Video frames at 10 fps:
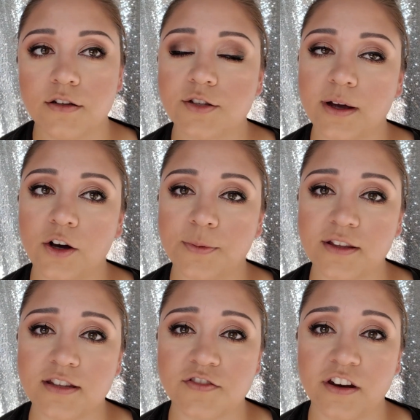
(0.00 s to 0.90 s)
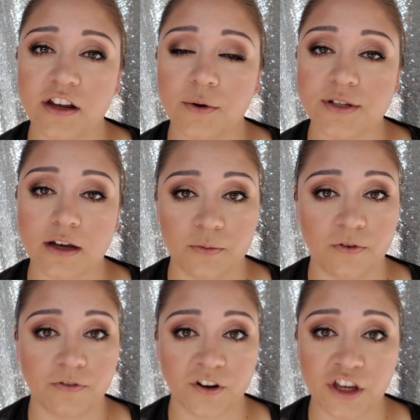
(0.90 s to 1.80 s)
So I hope that this video was
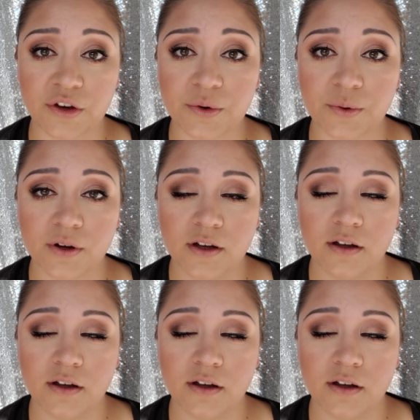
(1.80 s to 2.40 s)
helpful for you.